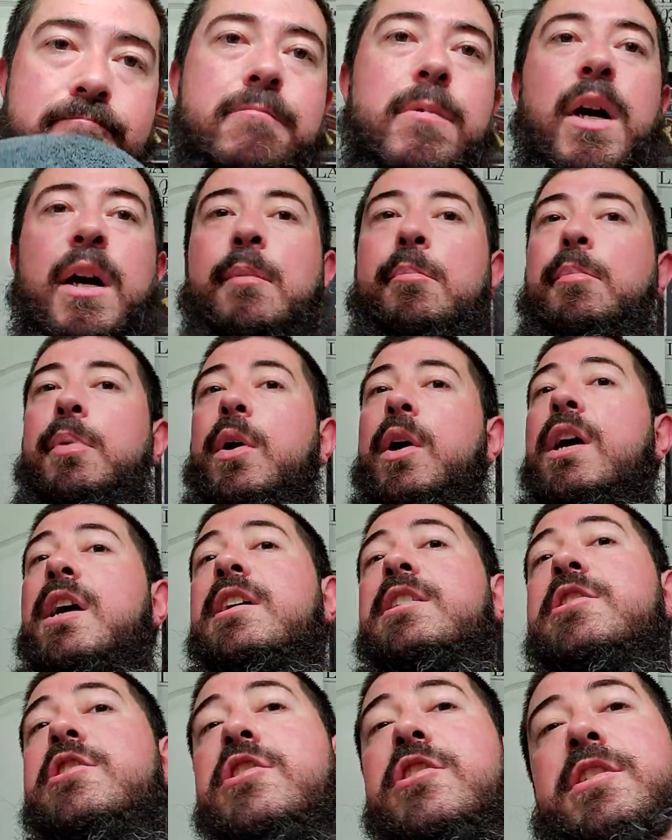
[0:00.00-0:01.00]
a
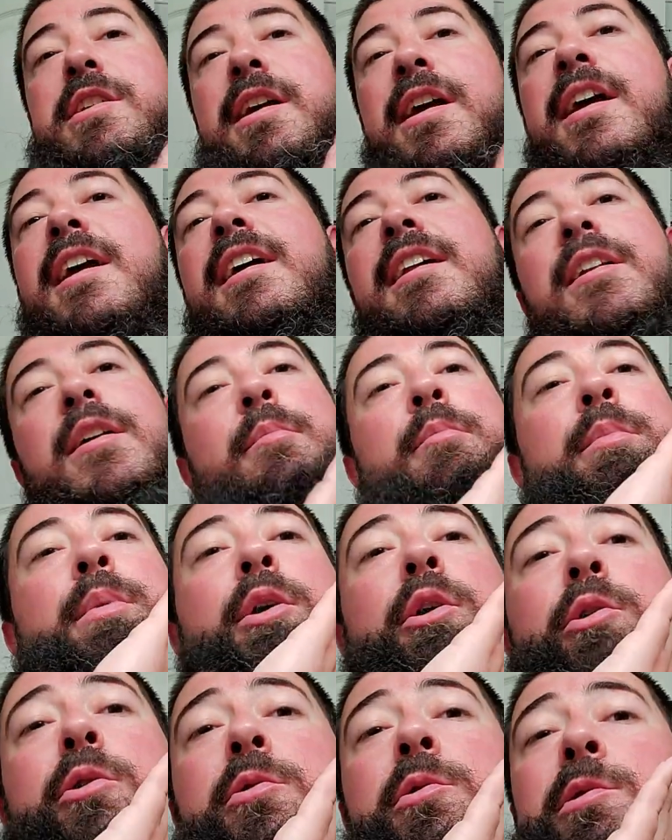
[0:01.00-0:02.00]
brush, and a
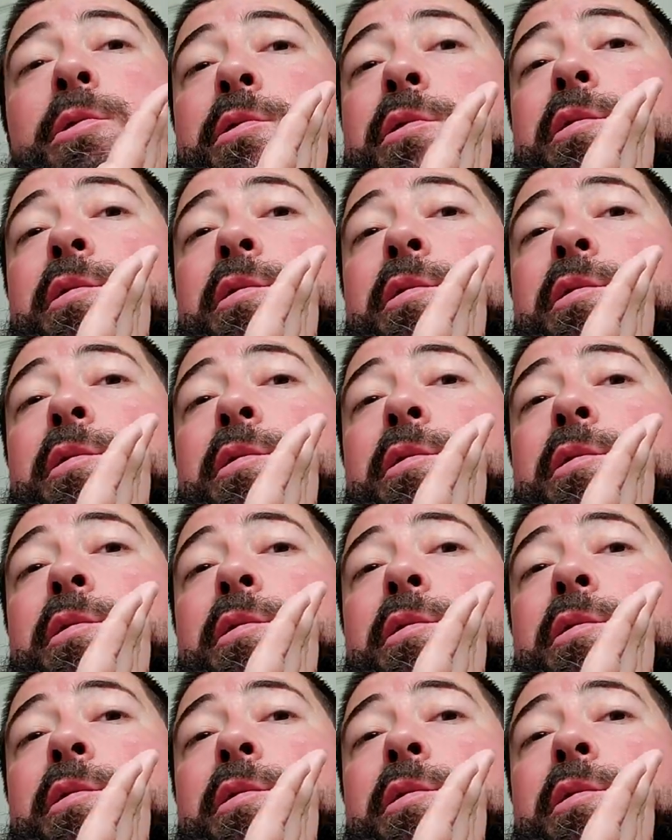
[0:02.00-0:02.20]
bowl.